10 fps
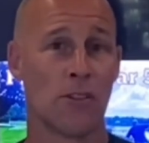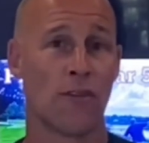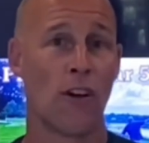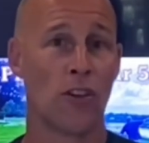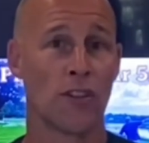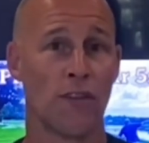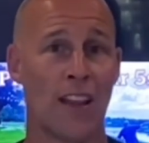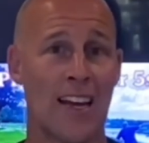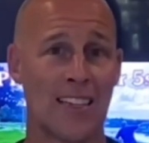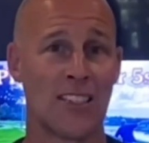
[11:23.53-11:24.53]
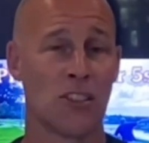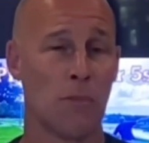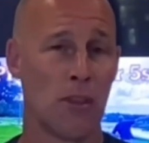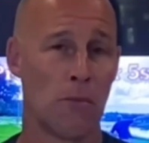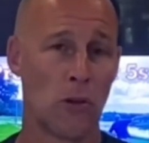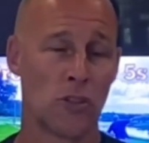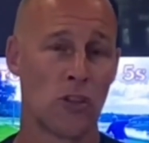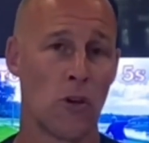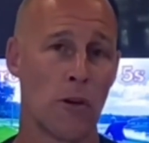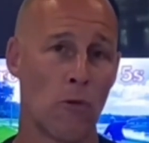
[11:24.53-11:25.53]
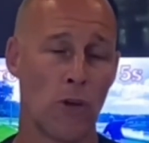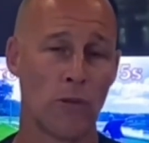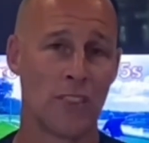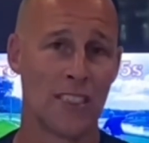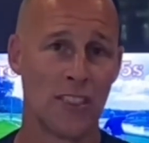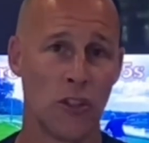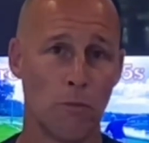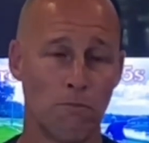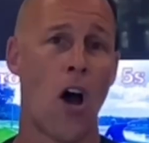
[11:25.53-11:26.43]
as far as flatness, but the most domey one was D2.